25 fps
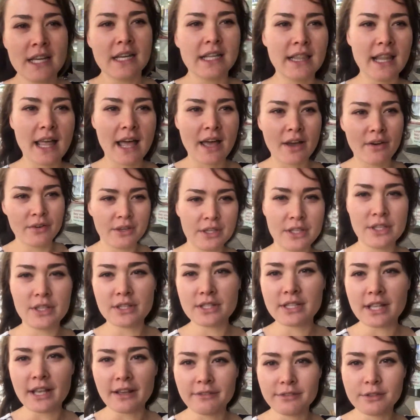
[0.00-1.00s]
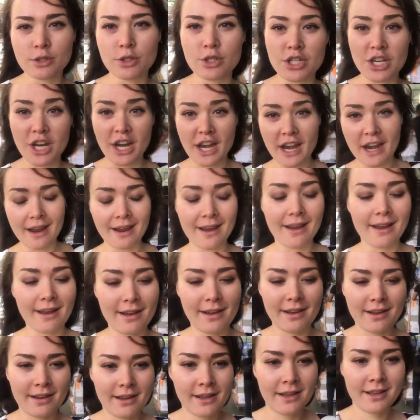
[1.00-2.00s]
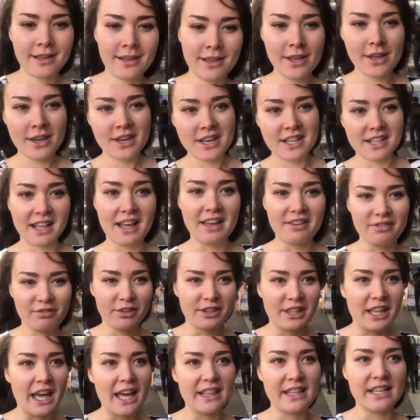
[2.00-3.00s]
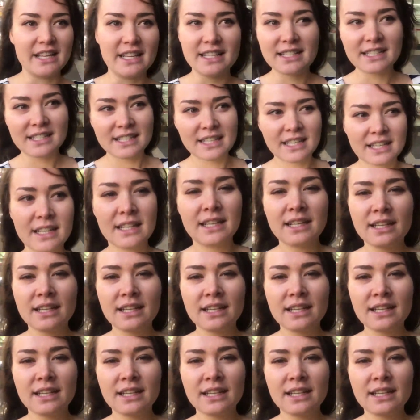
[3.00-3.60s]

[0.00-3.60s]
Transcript: allowing yourself to share your life with others.